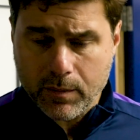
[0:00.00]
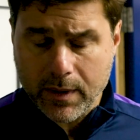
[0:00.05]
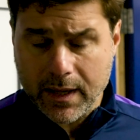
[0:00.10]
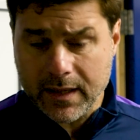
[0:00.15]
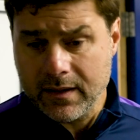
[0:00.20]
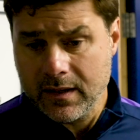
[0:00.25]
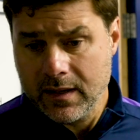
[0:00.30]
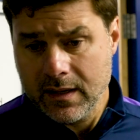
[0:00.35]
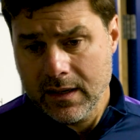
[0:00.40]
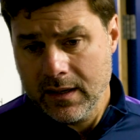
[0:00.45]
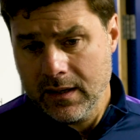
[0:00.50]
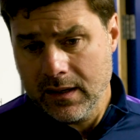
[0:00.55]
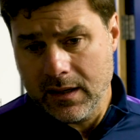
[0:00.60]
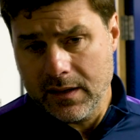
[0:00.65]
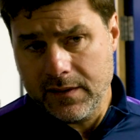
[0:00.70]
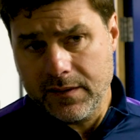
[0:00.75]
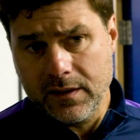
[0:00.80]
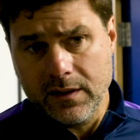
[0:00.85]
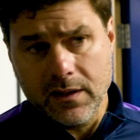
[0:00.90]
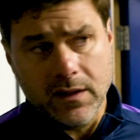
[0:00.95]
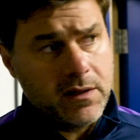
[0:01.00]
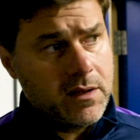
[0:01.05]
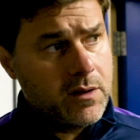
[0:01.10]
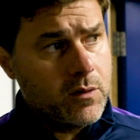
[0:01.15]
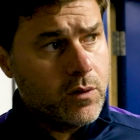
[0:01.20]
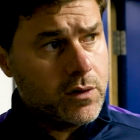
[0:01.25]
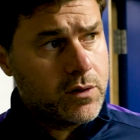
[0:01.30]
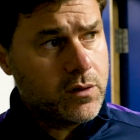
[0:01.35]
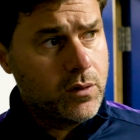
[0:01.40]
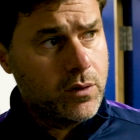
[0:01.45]
But I think the
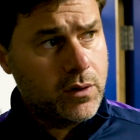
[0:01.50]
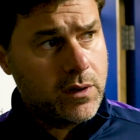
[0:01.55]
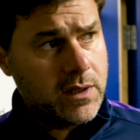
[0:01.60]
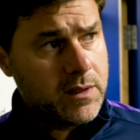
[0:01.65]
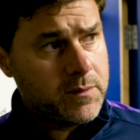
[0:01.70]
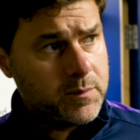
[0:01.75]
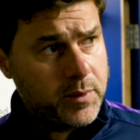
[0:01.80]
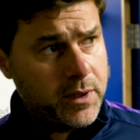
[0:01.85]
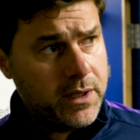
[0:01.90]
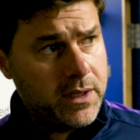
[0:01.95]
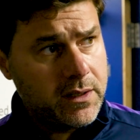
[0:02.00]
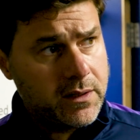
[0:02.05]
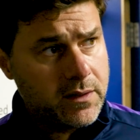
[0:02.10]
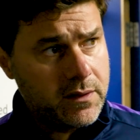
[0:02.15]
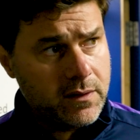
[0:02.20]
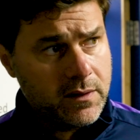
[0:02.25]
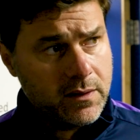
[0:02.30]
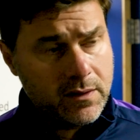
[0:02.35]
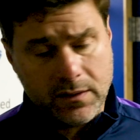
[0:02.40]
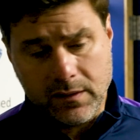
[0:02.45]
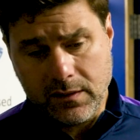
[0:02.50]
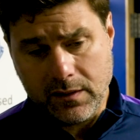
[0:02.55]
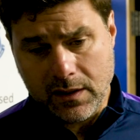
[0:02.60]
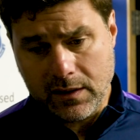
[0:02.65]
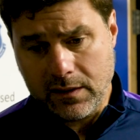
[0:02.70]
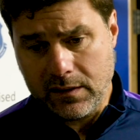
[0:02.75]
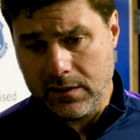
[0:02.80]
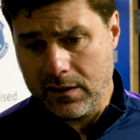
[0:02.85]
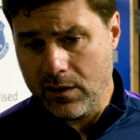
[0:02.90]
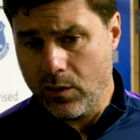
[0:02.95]
team was good. The spirit is
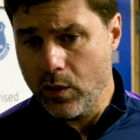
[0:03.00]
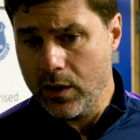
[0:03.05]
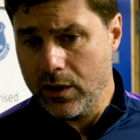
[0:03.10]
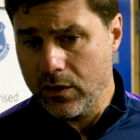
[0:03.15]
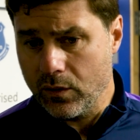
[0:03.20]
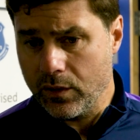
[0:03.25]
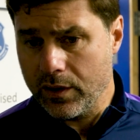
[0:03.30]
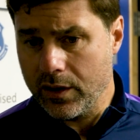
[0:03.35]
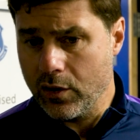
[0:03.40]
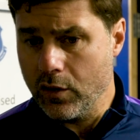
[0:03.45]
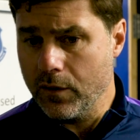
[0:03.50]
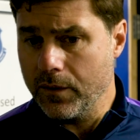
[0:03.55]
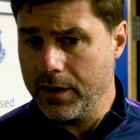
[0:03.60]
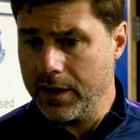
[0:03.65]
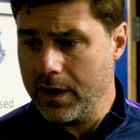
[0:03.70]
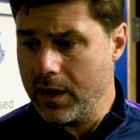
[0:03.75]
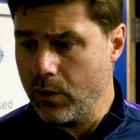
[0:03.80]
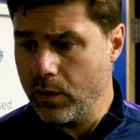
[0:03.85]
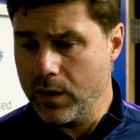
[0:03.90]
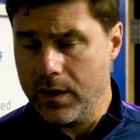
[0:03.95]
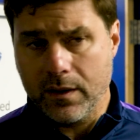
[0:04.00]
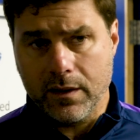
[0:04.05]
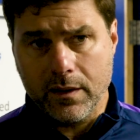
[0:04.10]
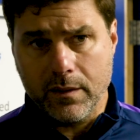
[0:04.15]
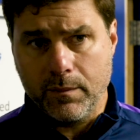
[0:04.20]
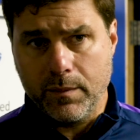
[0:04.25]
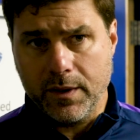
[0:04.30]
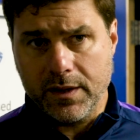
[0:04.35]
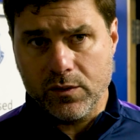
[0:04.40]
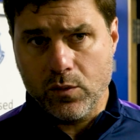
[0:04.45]
that is the way to recover
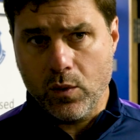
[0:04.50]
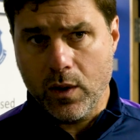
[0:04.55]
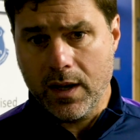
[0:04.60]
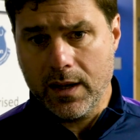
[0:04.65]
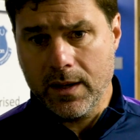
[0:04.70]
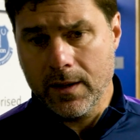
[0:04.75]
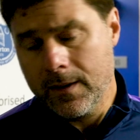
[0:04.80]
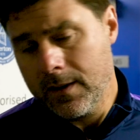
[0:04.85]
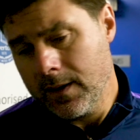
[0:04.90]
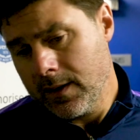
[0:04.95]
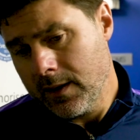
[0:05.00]
our best way.